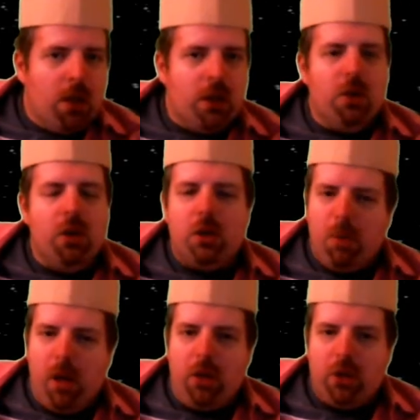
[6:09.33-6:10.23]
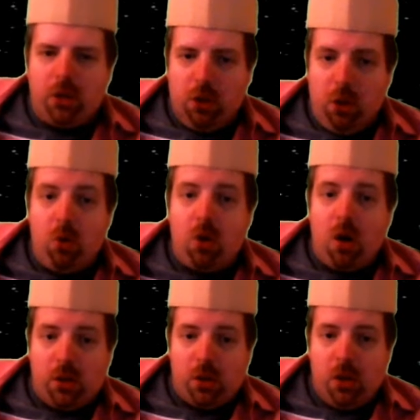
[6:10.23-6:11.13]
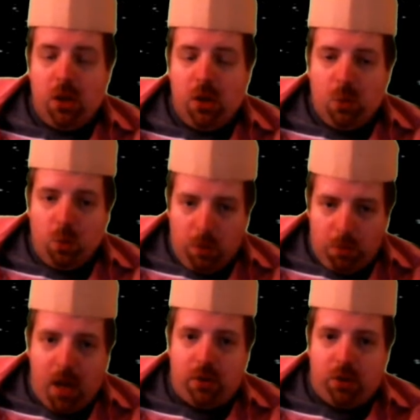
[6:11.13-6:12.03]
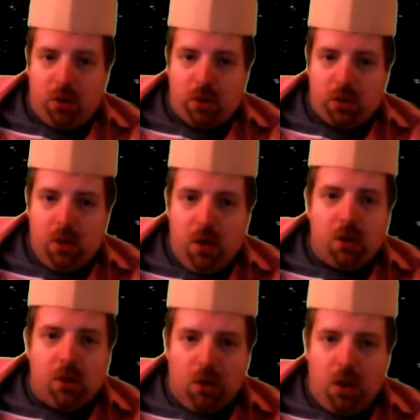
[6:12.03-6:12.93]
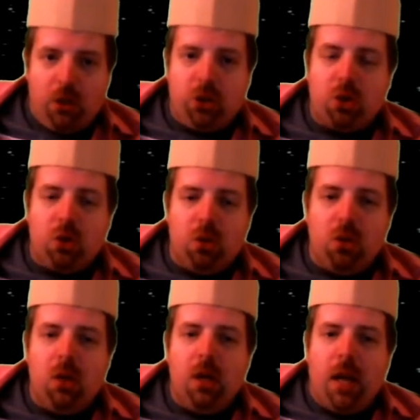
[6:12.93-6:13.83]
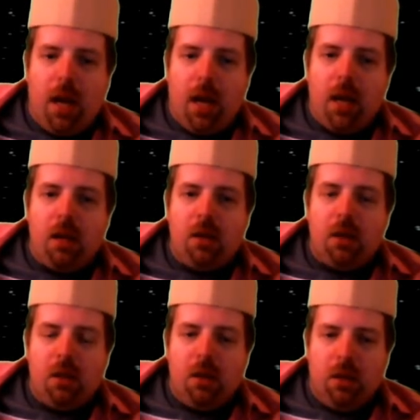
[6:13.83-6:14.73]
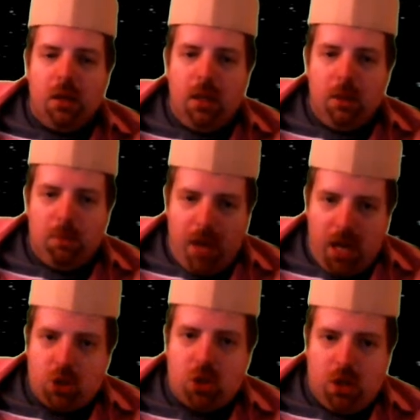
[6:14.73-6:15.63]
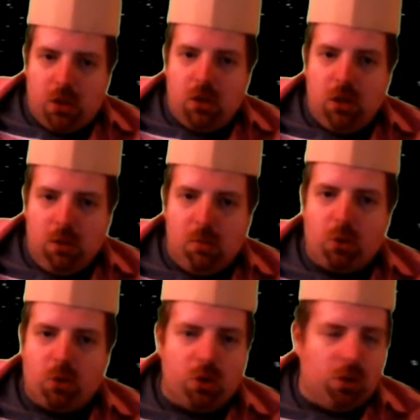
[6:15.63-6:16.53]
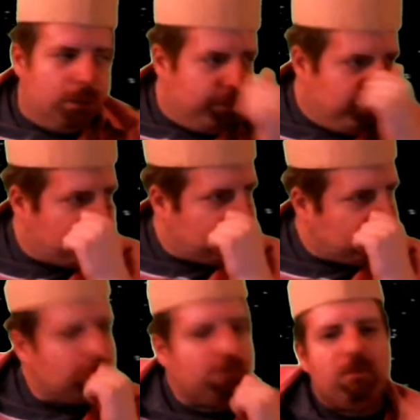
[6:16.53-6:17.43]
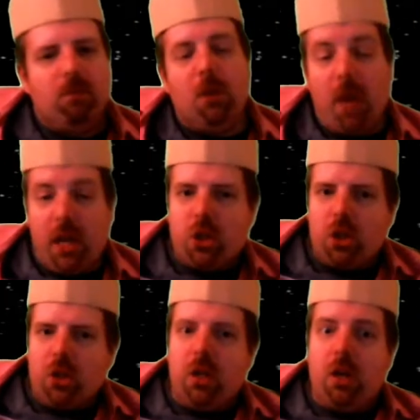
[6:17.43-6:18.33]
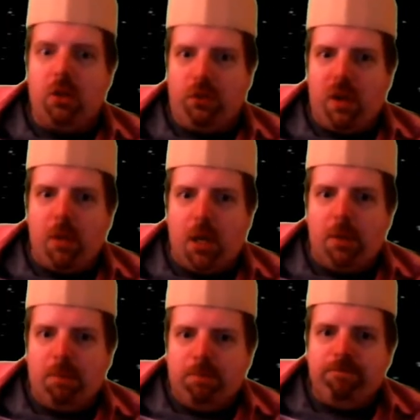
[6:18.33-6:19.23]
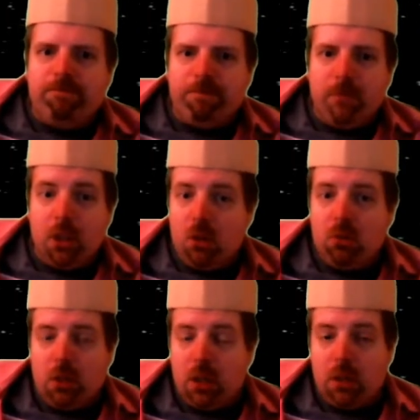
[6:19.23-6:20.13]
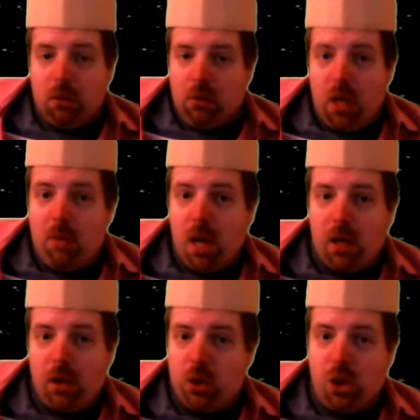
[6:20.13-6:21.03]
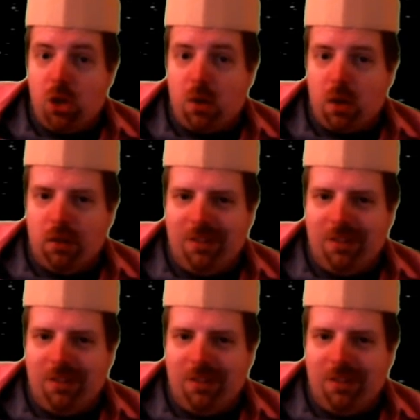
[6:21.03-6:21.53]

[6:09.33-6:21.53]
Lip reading: you need to balance logos with pathos, the logical and the passionate, the emotional, the masculine and the feminine. You know, like He-Man and She-Ra.